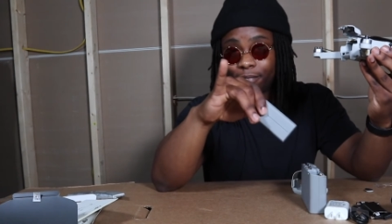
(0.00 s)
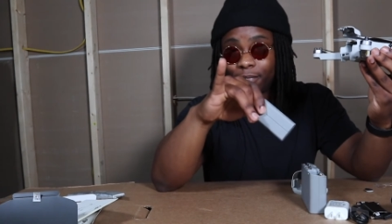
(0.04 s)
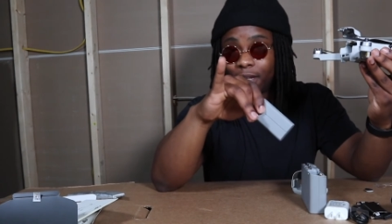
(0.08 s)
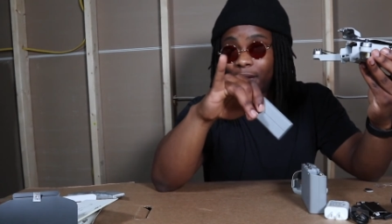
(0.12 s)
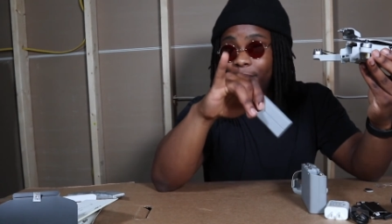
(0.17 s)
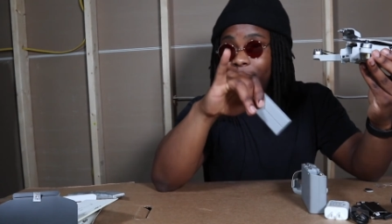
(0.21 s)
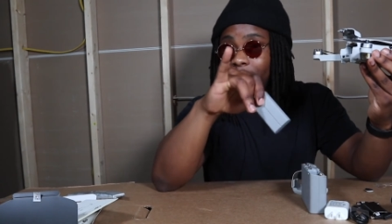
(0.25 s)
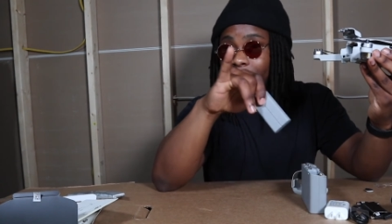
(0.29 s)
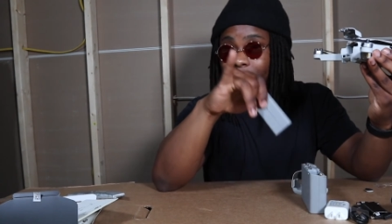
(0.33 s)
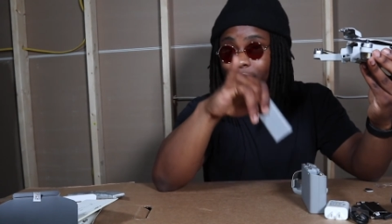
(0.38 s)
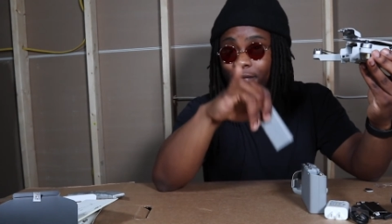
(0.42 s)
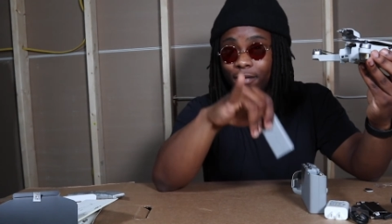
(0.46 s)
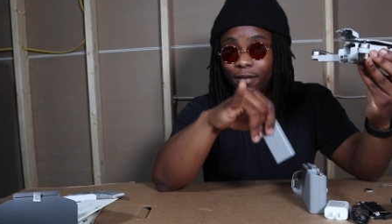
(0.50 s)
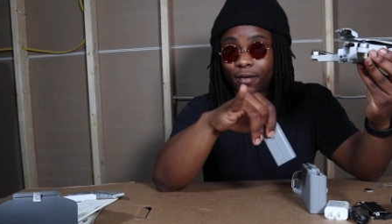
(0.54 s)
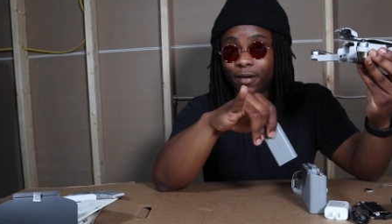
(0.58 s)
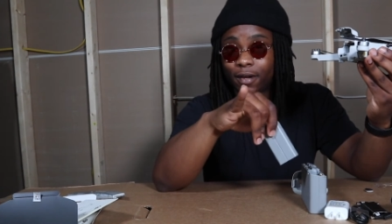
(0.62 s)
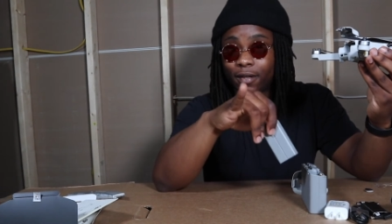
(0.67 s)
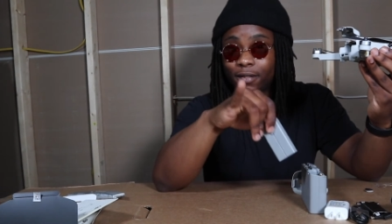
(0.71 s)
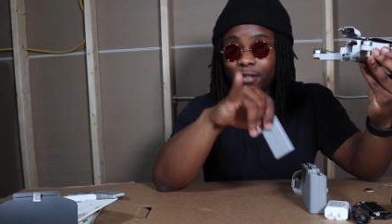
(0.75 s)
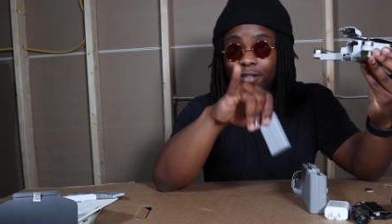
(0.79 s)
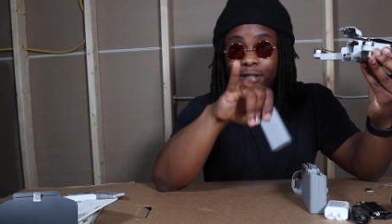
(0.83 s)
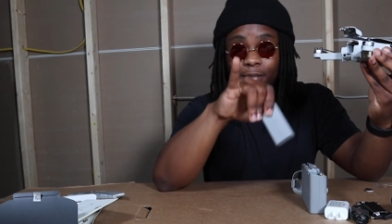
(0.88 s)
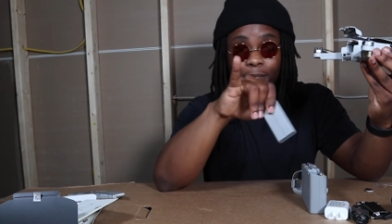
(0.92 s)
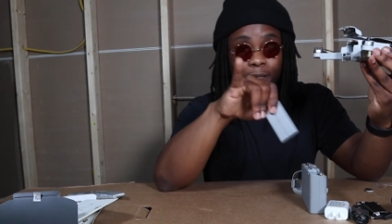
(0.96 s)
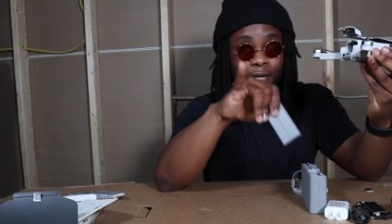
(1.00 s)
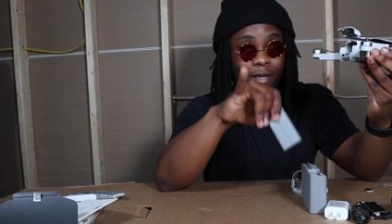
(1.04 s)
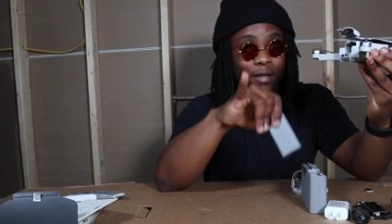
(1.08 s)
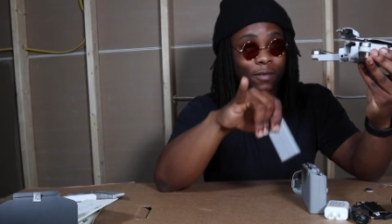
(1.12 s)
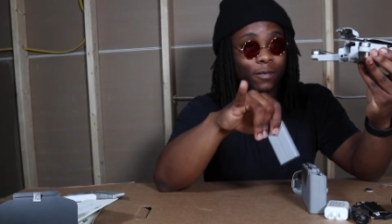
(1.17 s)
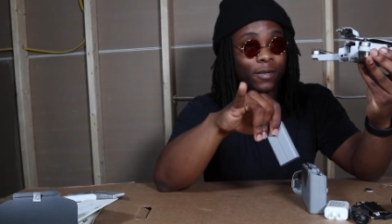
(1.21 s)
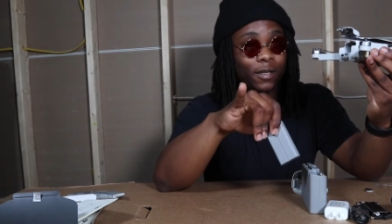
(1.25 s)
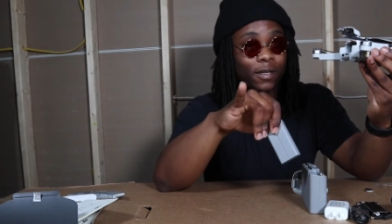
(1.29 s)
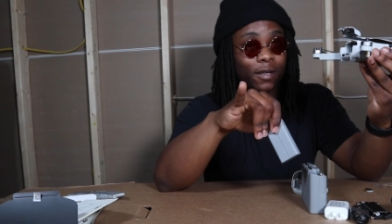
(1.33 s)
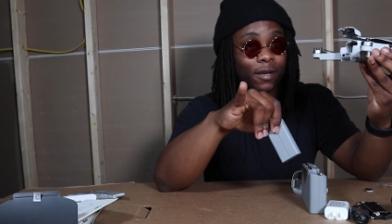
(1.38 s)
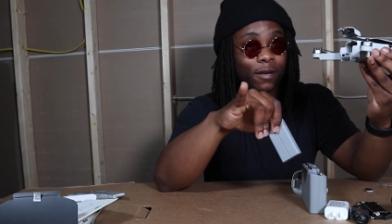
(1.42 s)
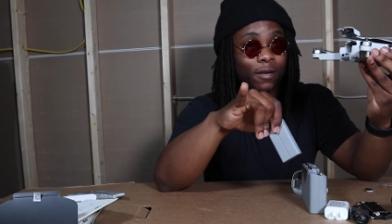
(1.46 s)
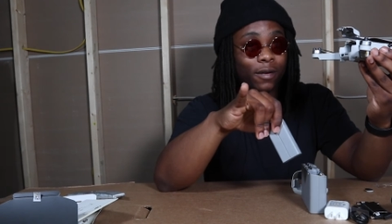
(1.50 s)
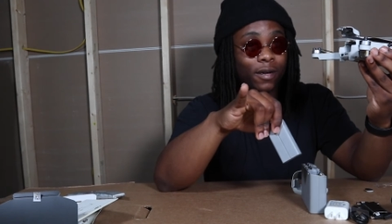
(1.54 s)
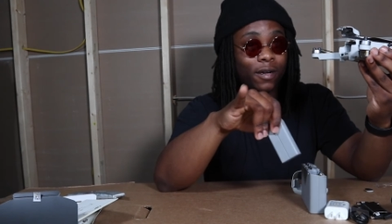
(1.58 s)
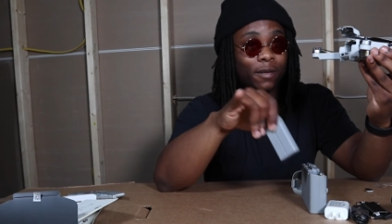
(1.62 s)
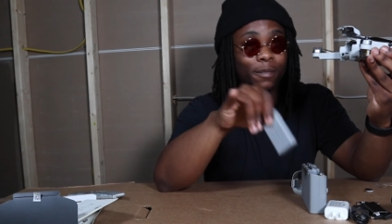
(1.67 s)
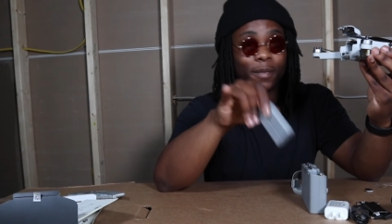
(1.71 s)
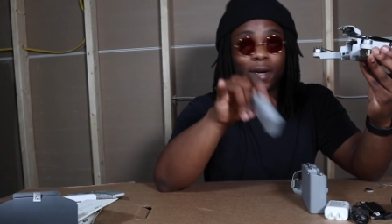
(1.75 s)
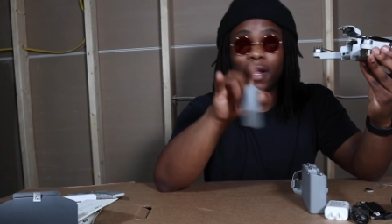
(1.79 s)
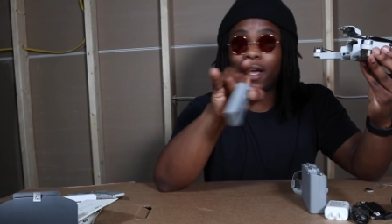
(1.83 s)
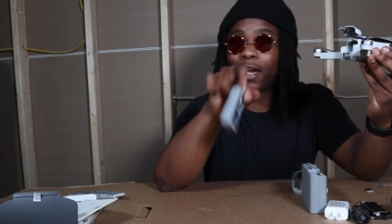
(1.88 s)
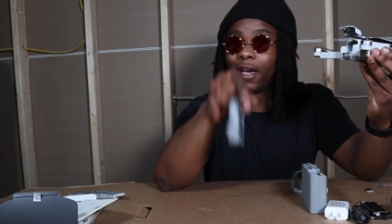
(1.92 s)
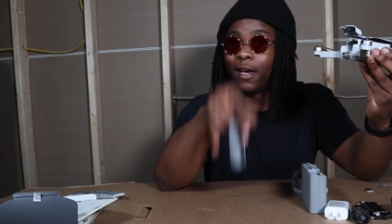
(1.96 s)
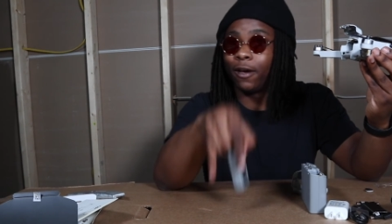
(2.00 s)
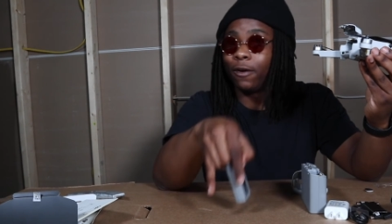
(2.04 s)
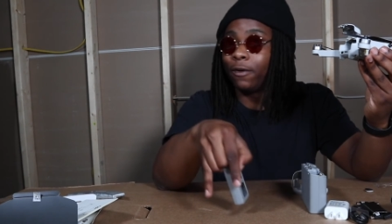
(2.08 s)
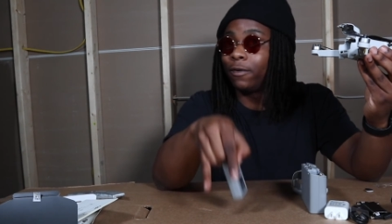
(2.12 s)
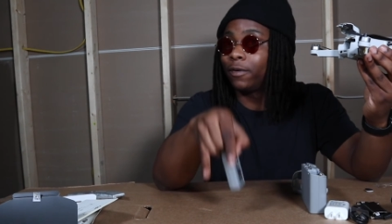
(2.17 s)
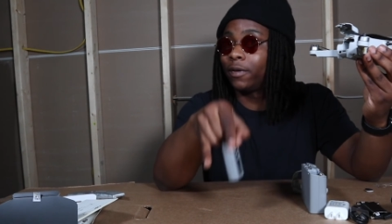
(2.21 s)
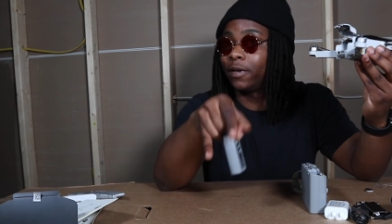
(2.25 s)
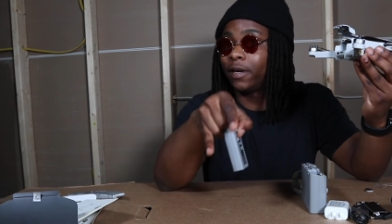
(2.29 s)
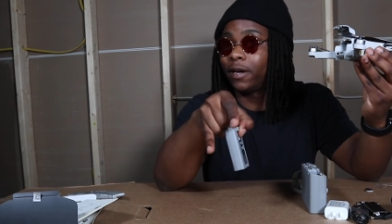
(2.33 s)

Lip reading: I'm not gonna go there. Somebody want to go there, but I ain't going